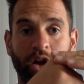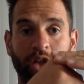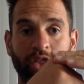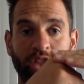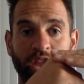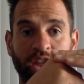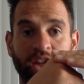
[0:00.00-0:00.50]
on
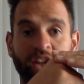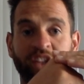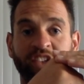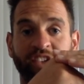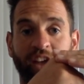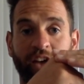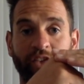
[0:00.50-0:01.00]
the
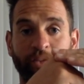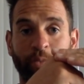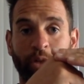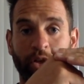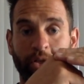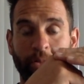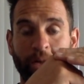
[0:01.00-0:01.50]
soft
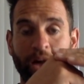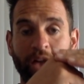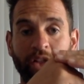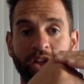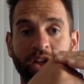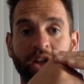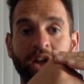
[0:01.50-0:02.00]
part of the
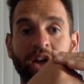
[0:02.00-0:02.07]
palate,